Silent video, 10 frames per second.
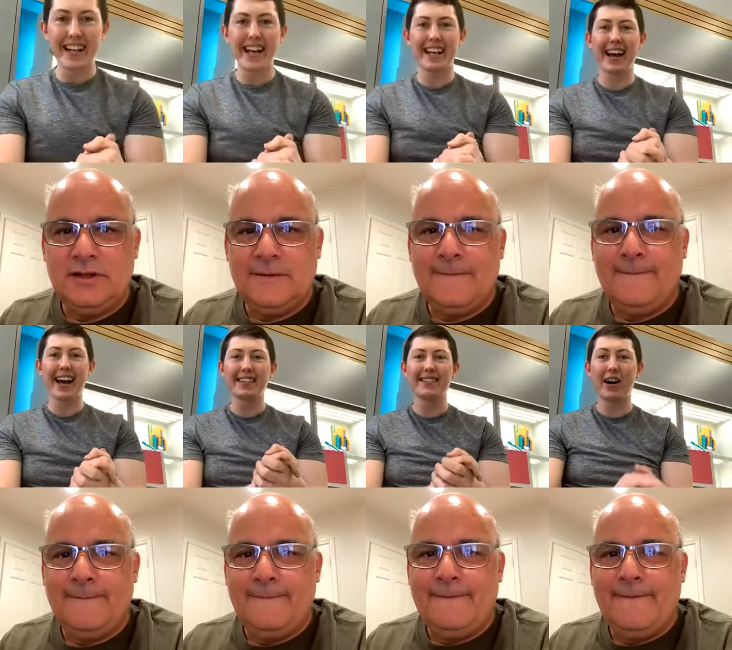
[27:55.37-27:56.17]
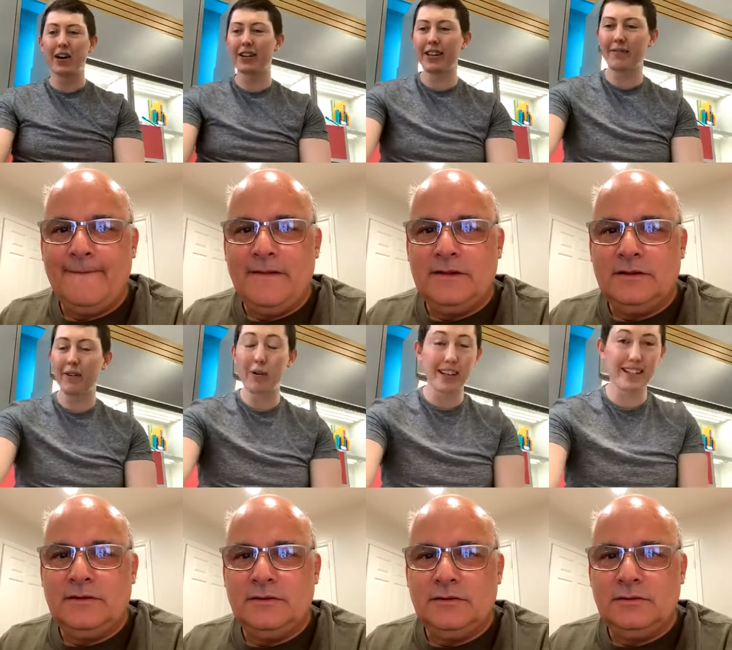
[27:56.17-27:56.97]
Speaker 1: guys. All the info
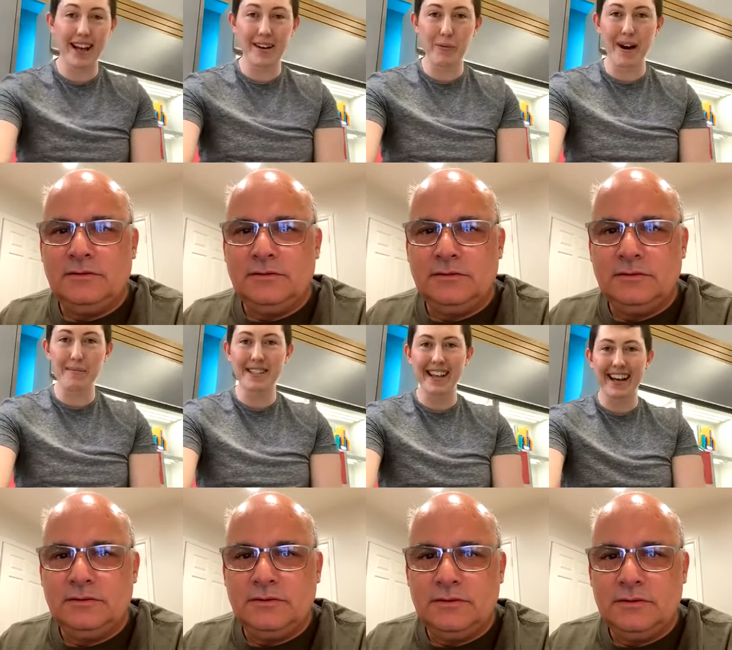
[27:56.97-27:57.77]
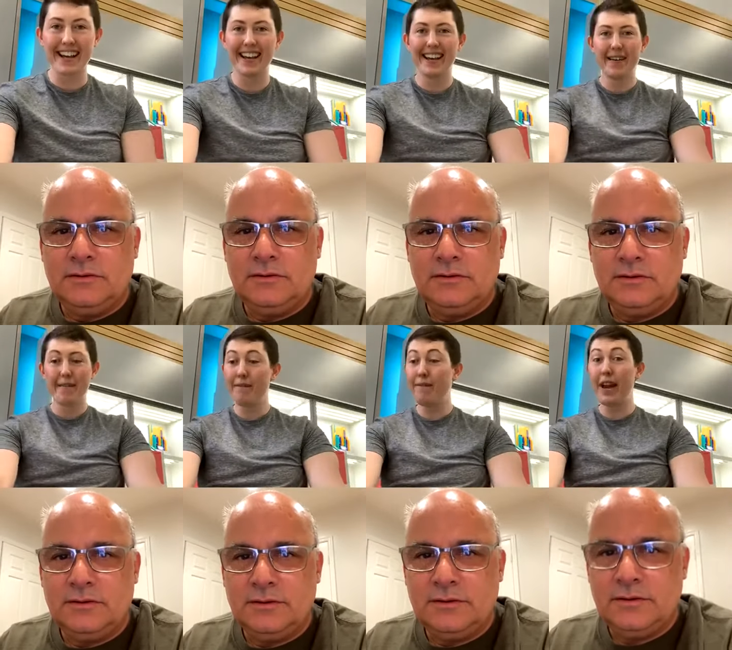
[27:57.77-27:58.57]
is on our website.
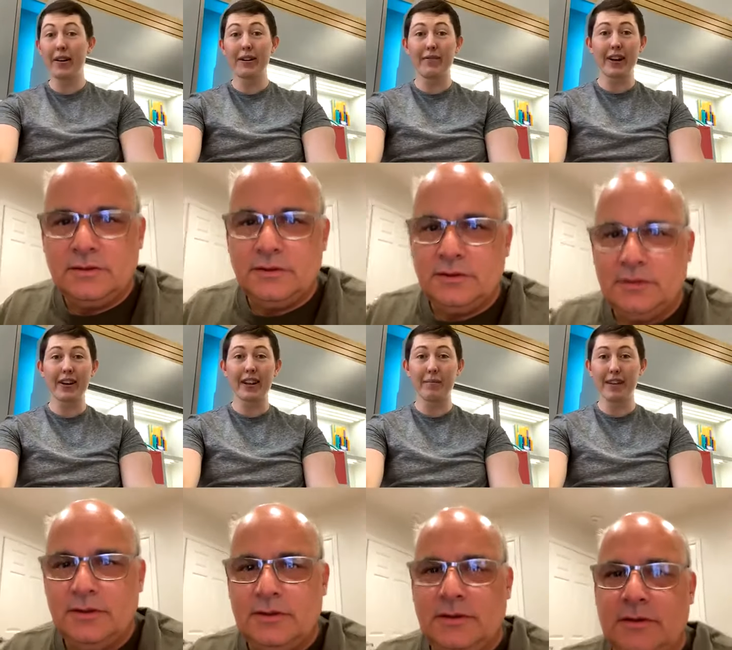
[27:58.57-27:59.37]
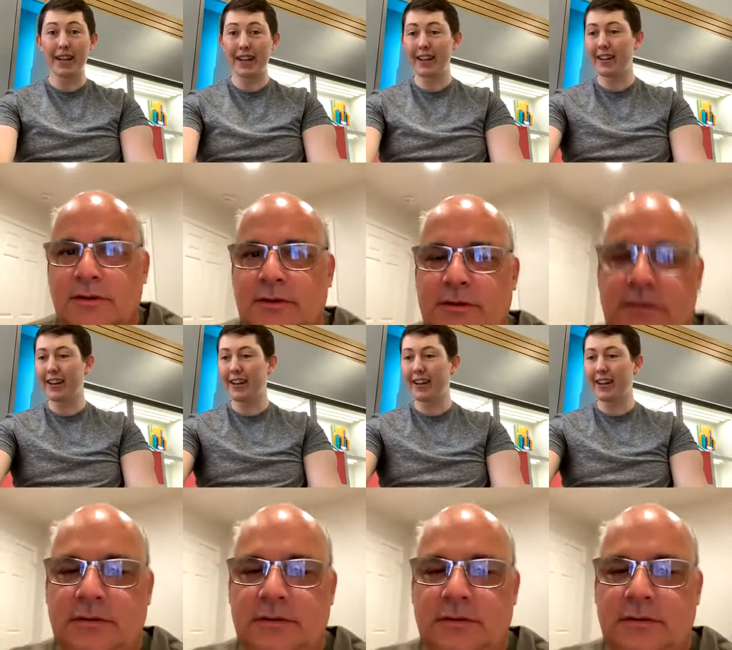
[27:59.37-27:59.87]
Very, very limited. Uh,